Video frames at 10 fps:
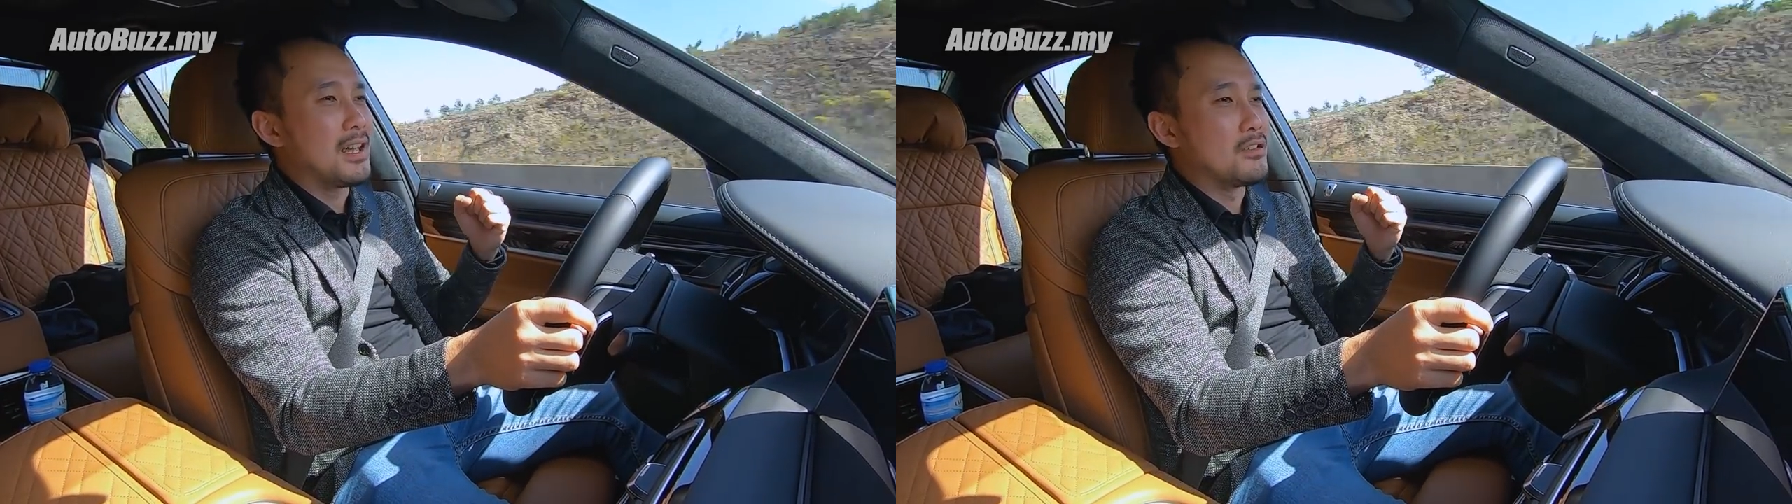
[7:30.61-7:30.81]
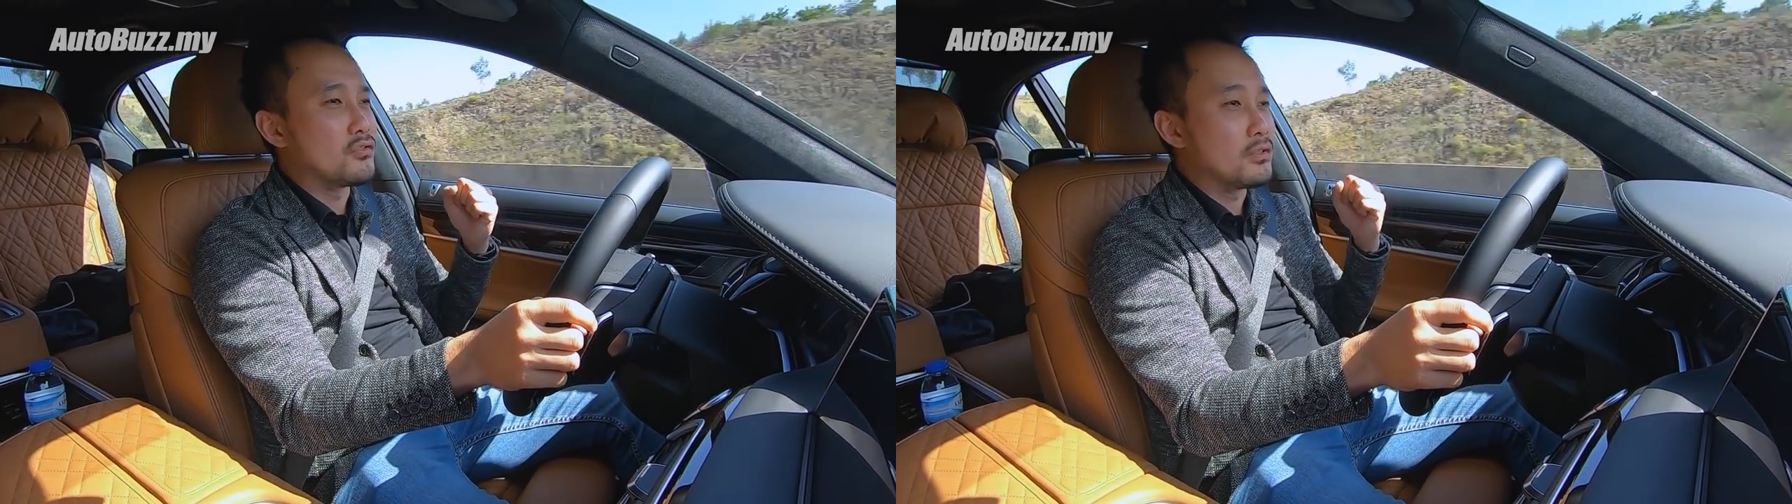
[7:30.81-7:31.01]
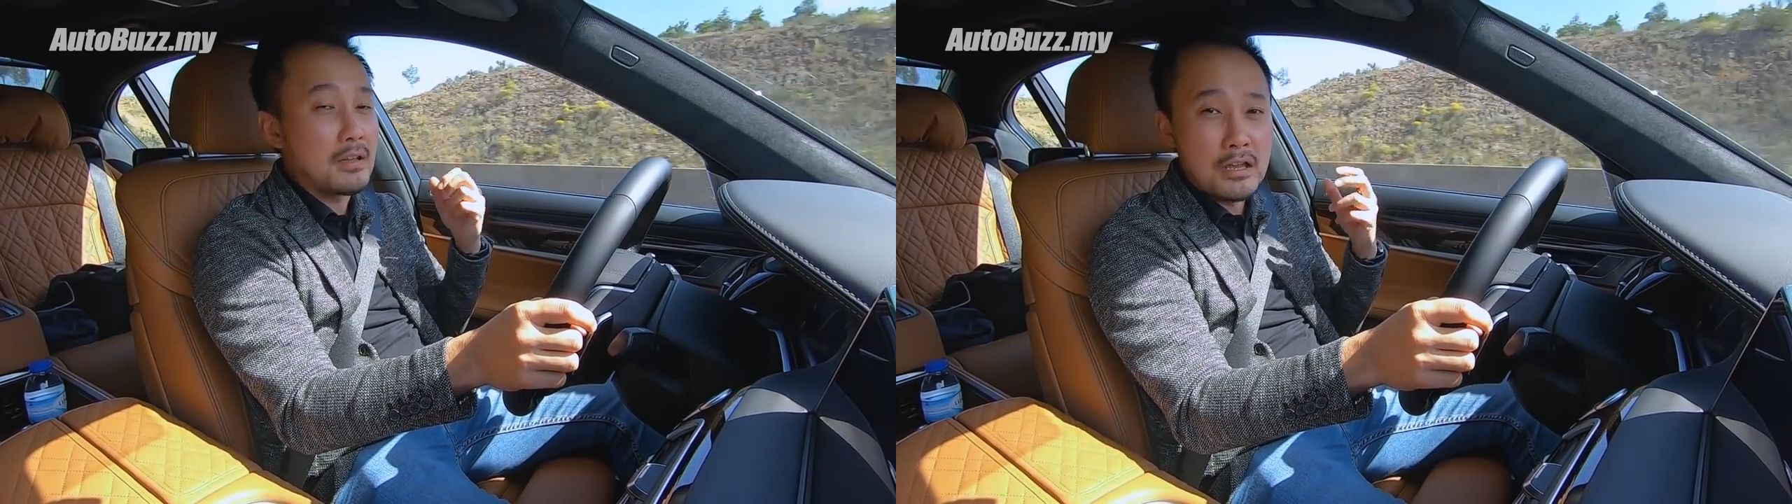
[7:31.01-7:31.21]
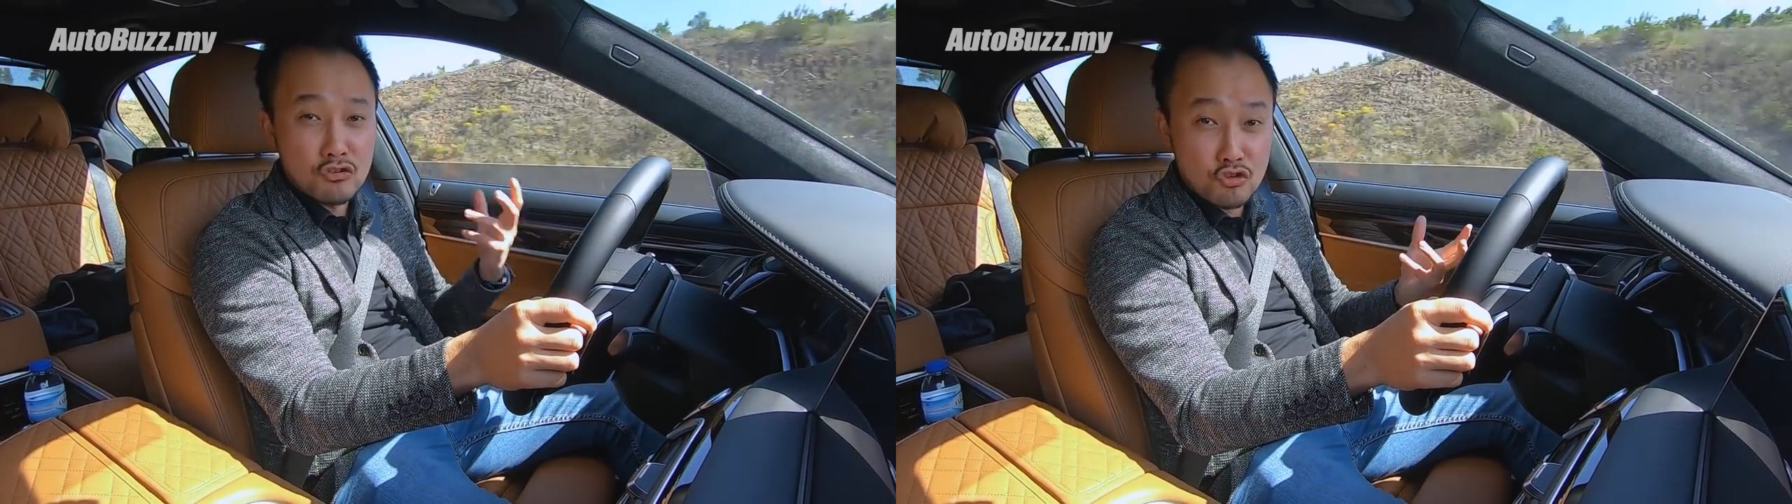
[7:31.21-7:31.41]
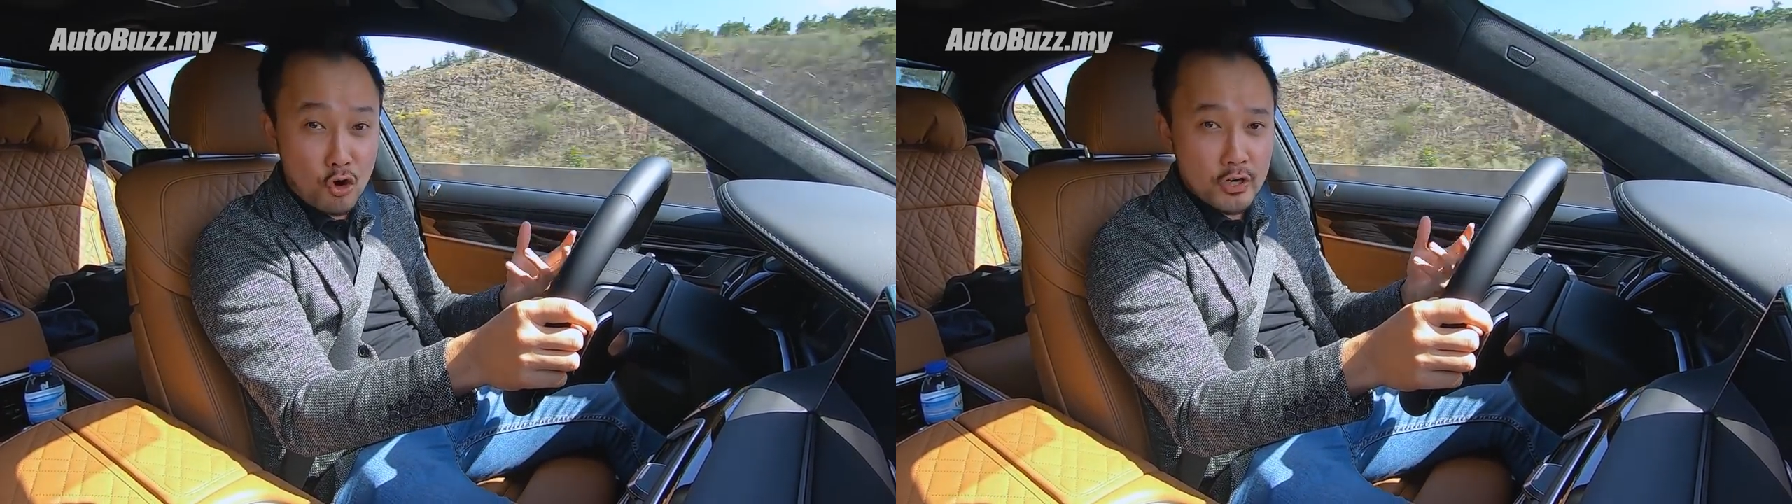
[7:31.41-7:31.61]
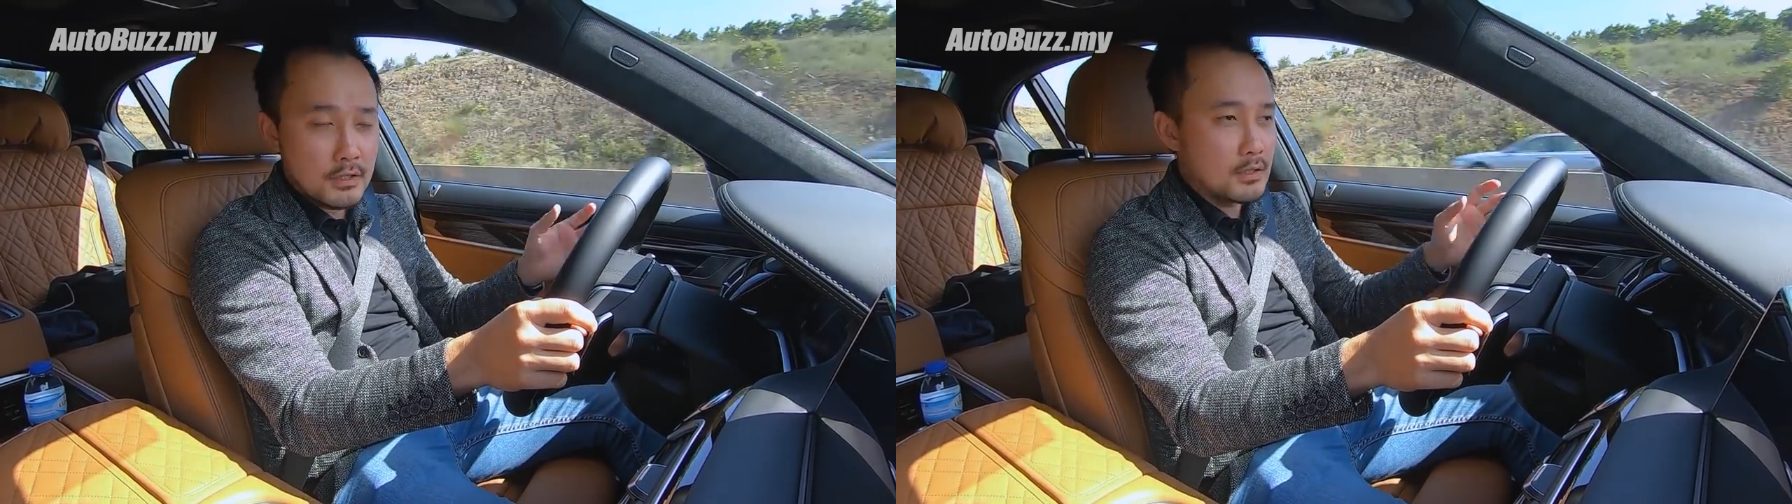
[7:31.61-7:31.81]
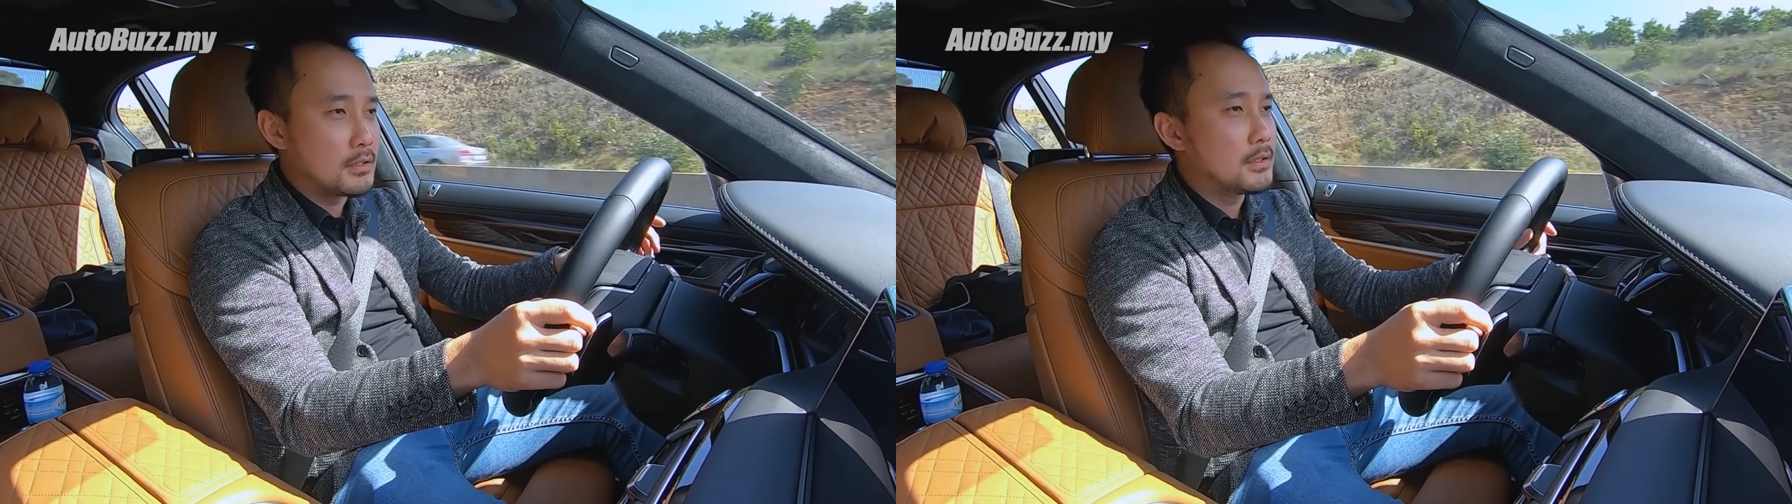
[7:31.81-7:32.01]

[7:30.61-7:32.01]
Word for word: and still enjoy it.